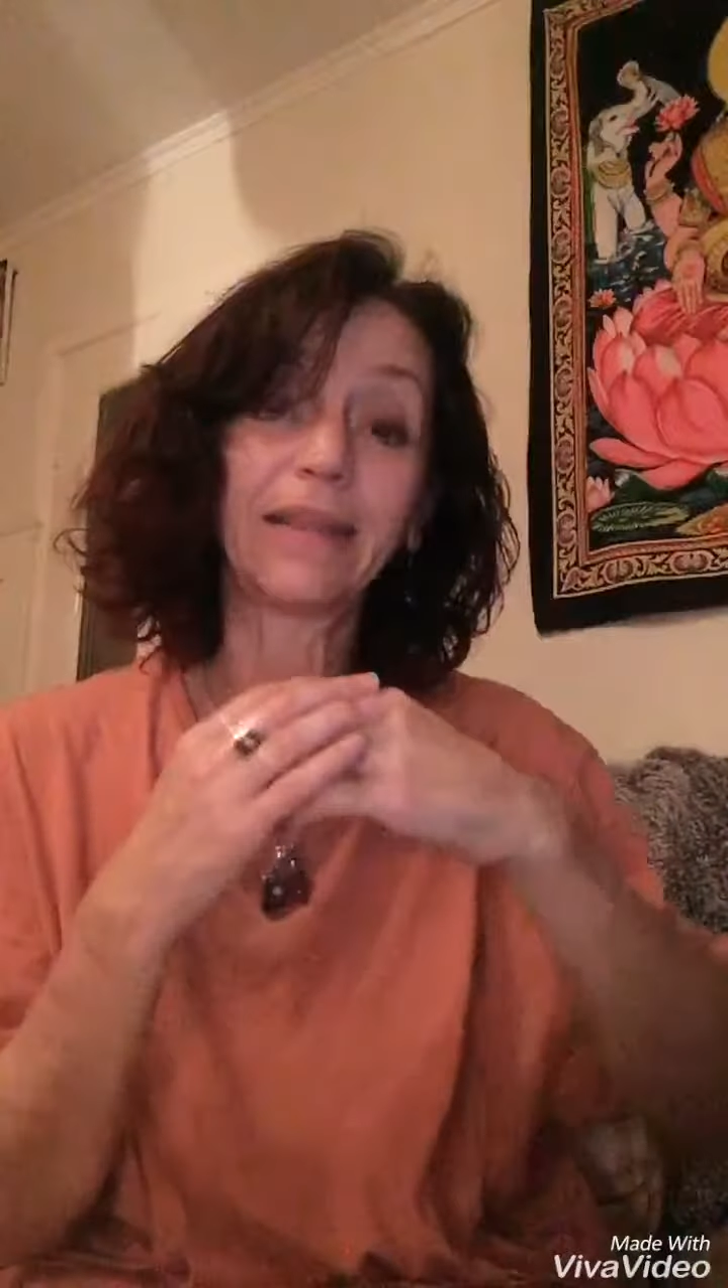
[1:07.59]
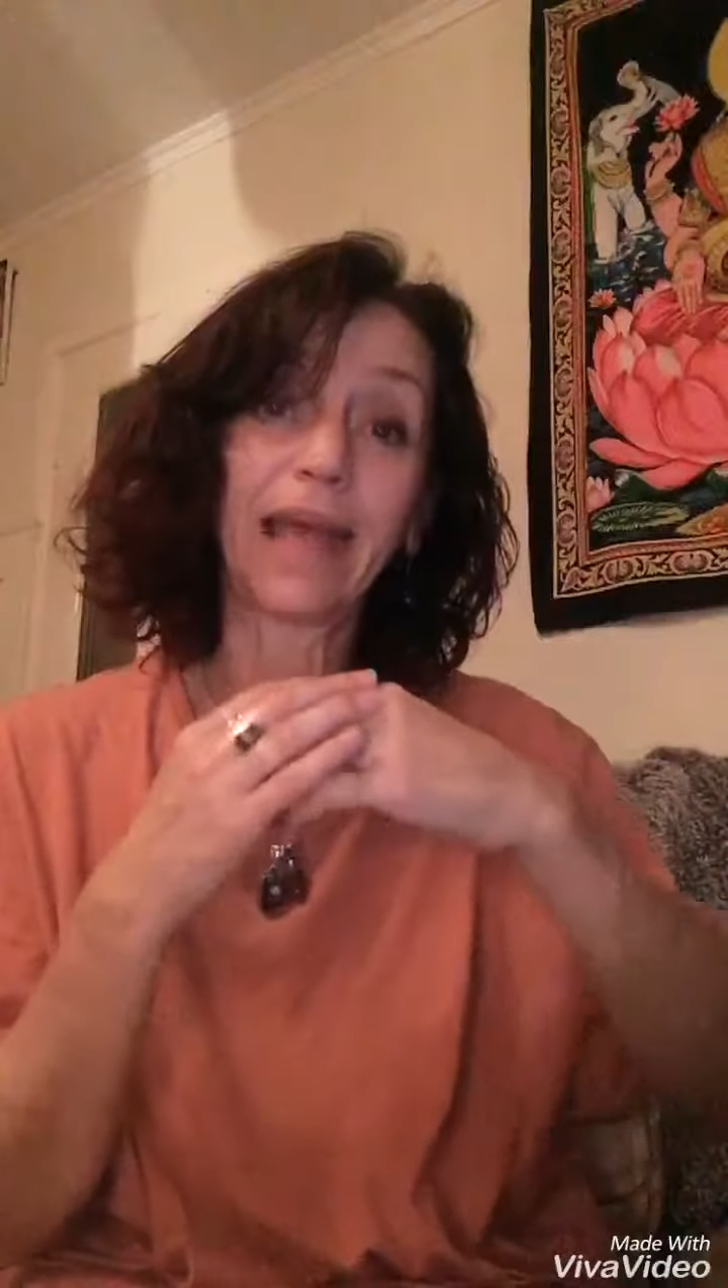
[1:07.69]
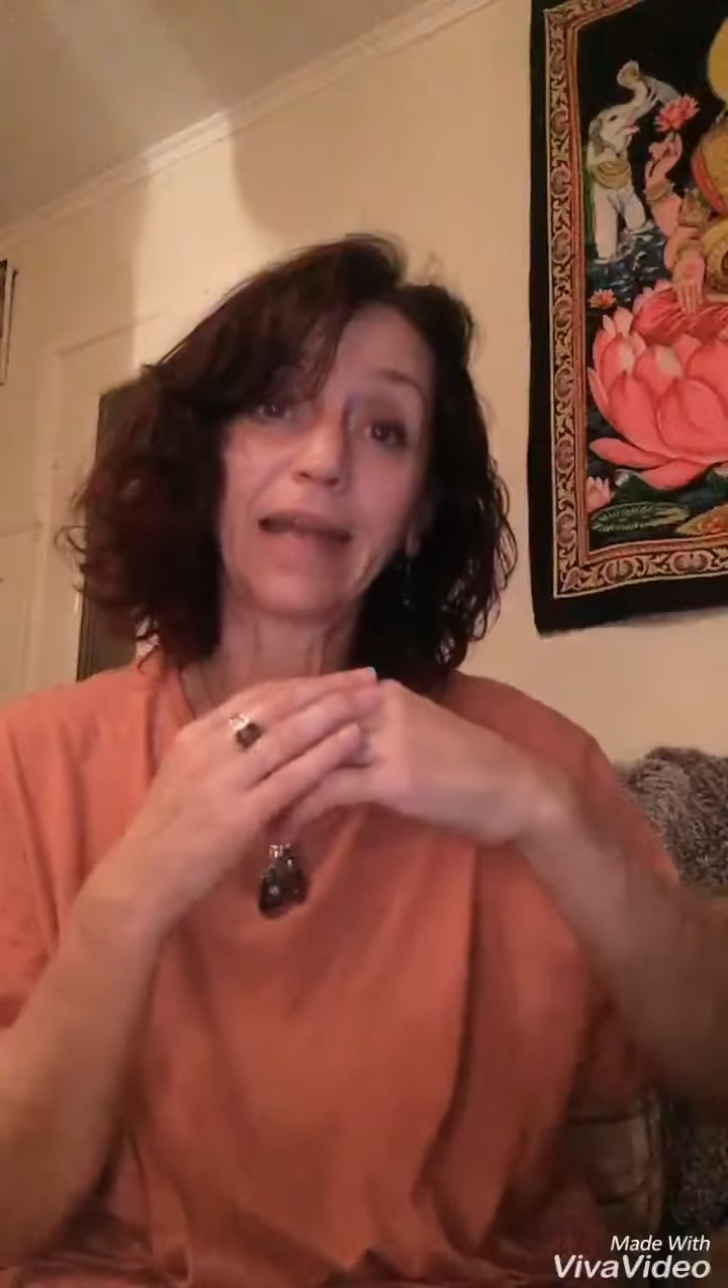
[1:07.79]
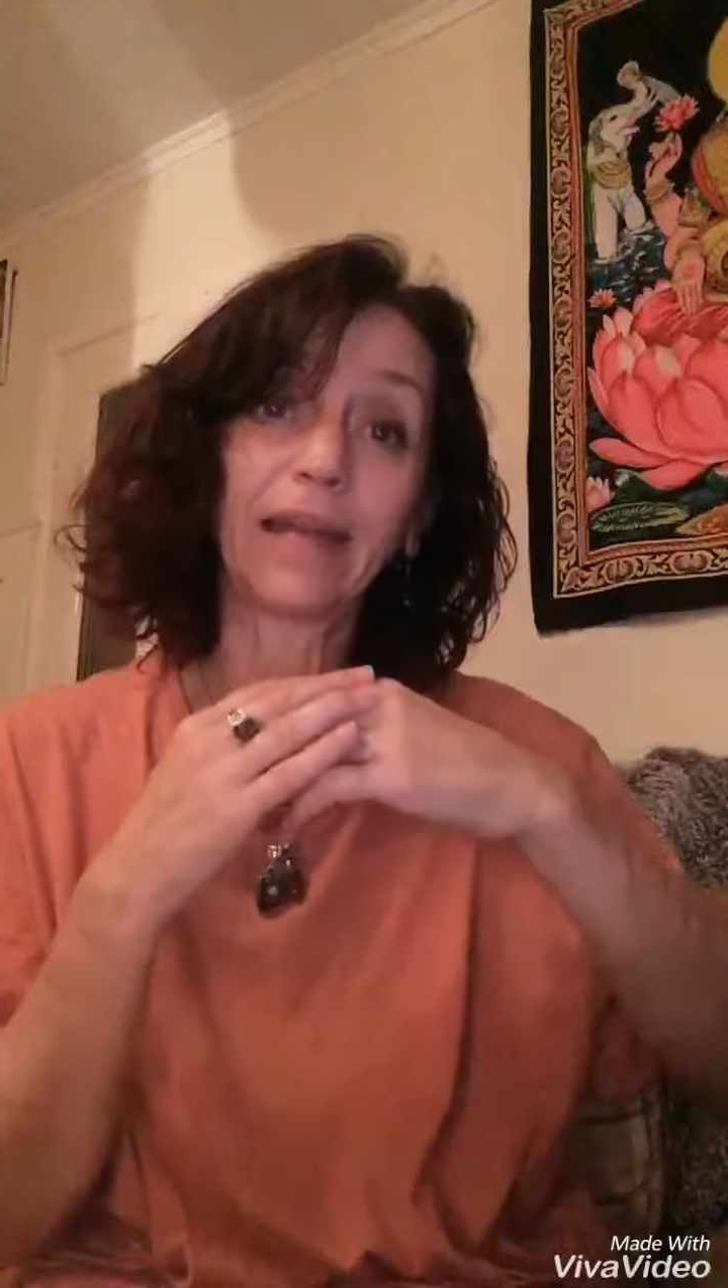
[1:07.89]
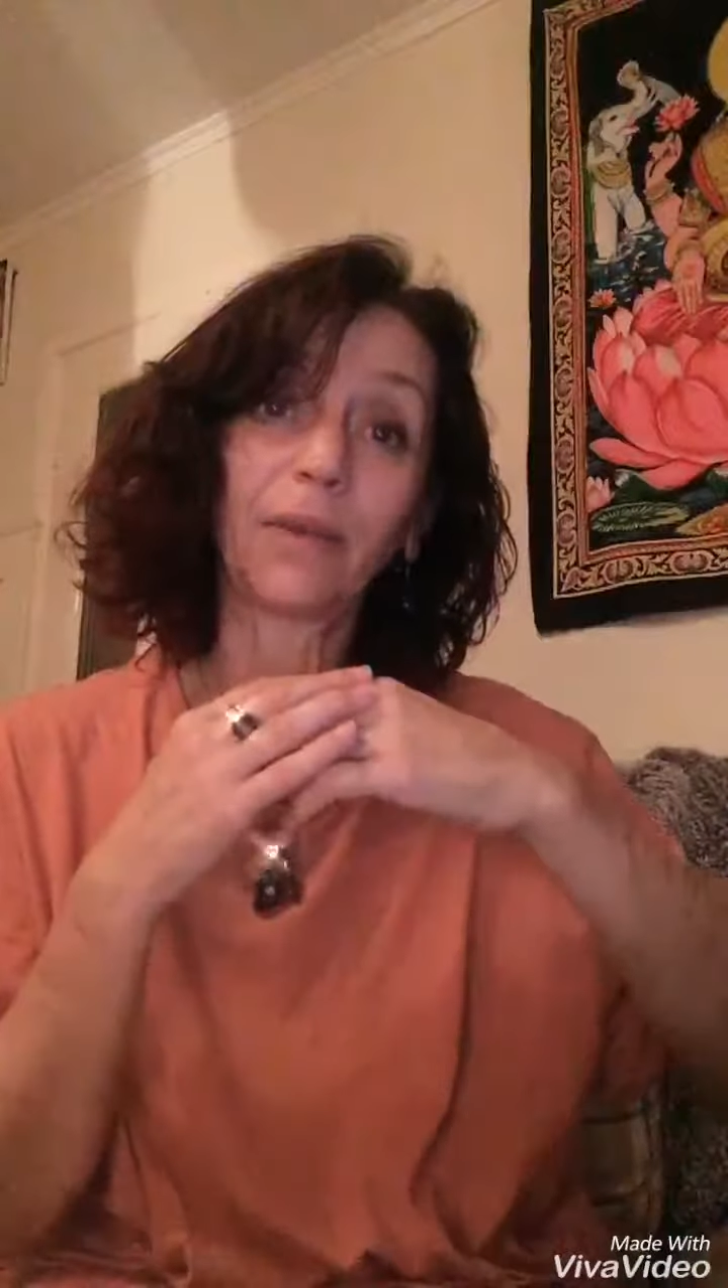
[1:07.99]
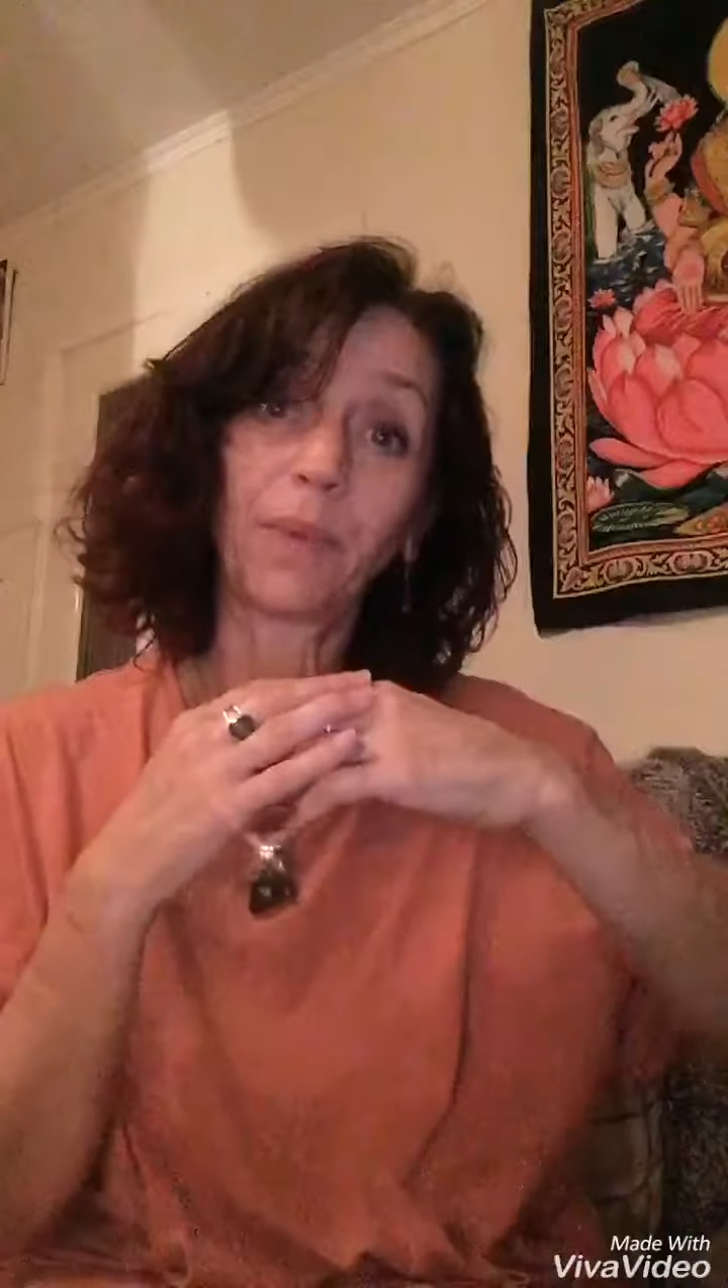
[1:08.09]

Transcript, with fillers: then